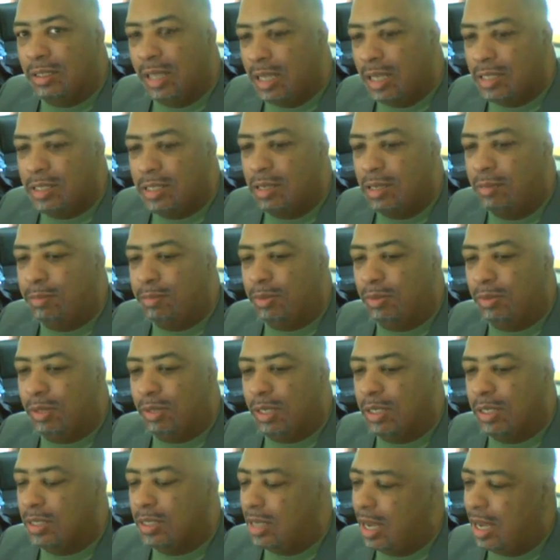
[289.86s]
simple.
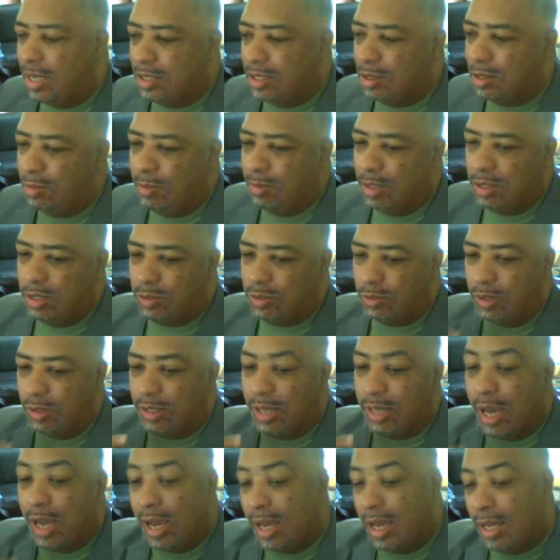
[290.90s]
It's not so much what
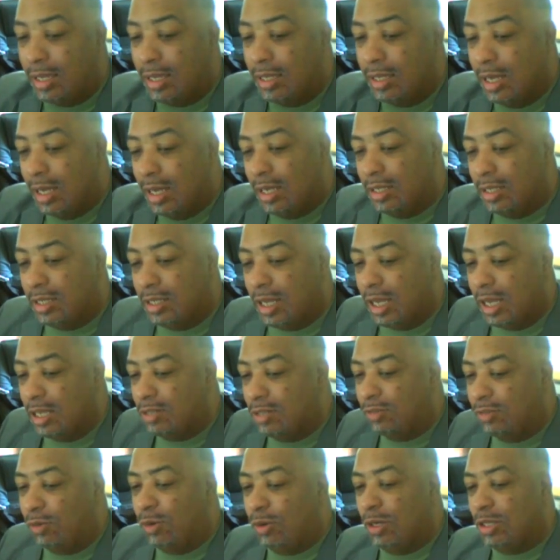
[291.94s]
God
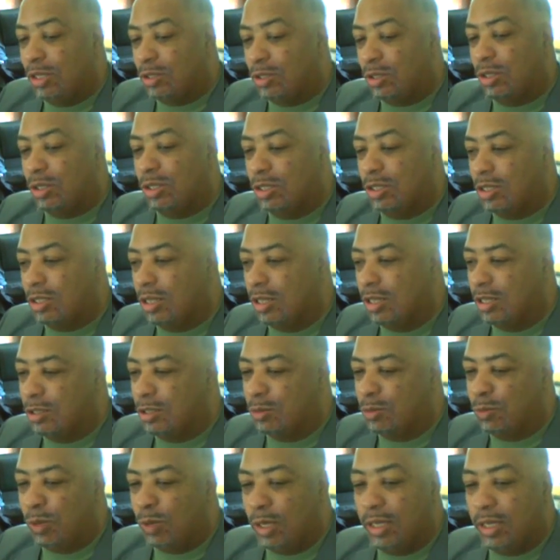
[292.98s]
does for us is
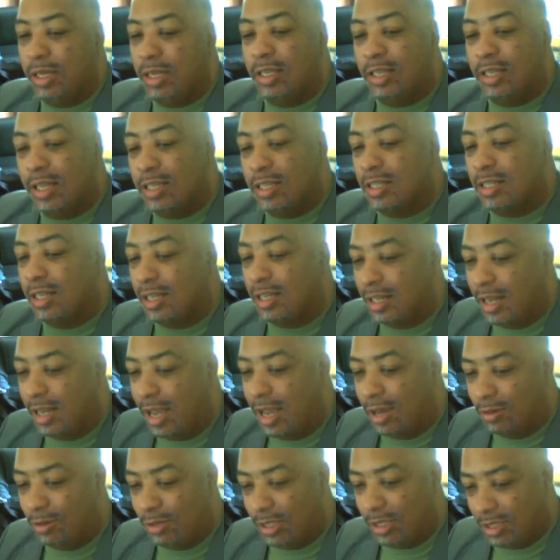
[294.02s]
what he doesn't
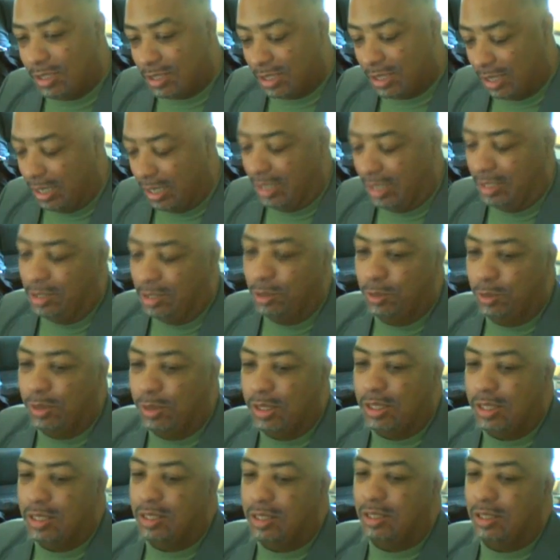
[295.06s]
allow to get to
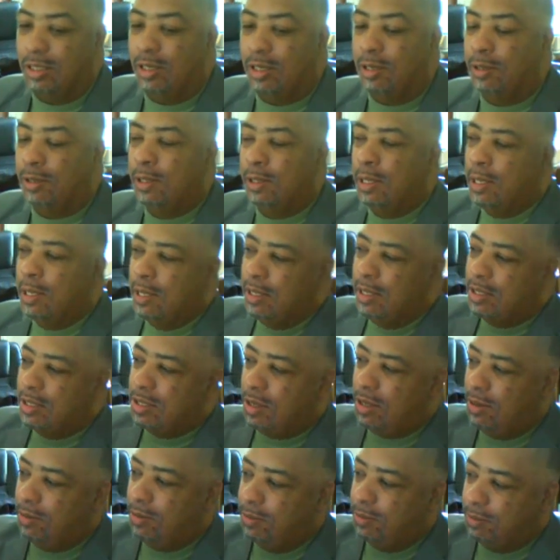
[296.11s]
us, you know.
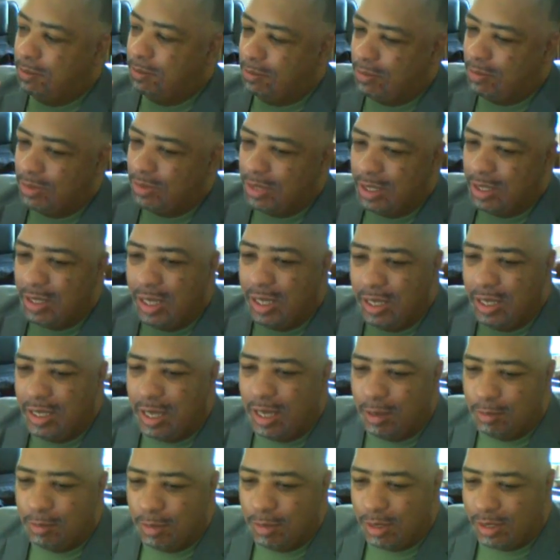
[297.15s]
So the thing
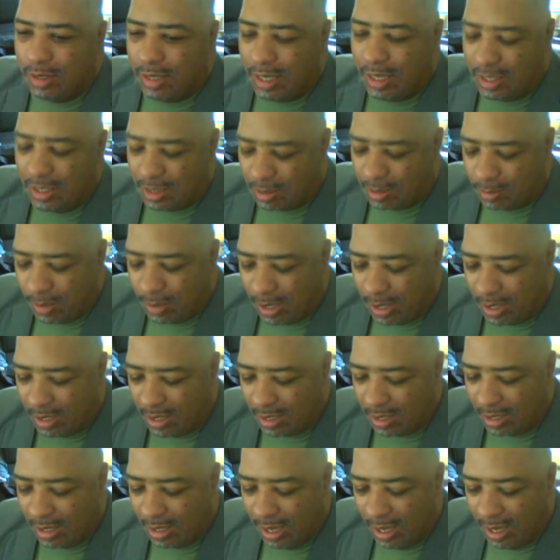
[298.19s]
that gets me
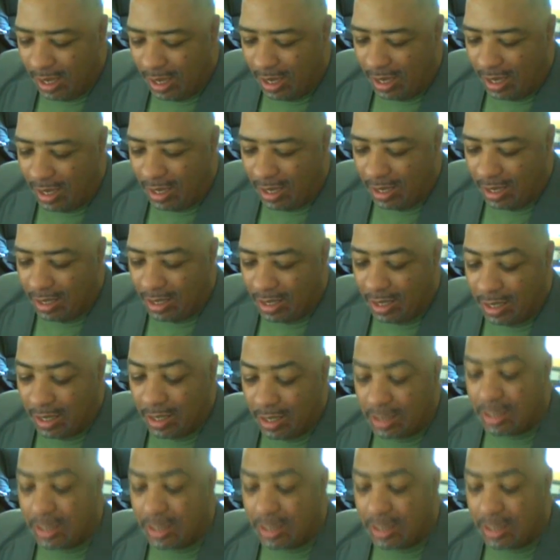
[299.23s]
is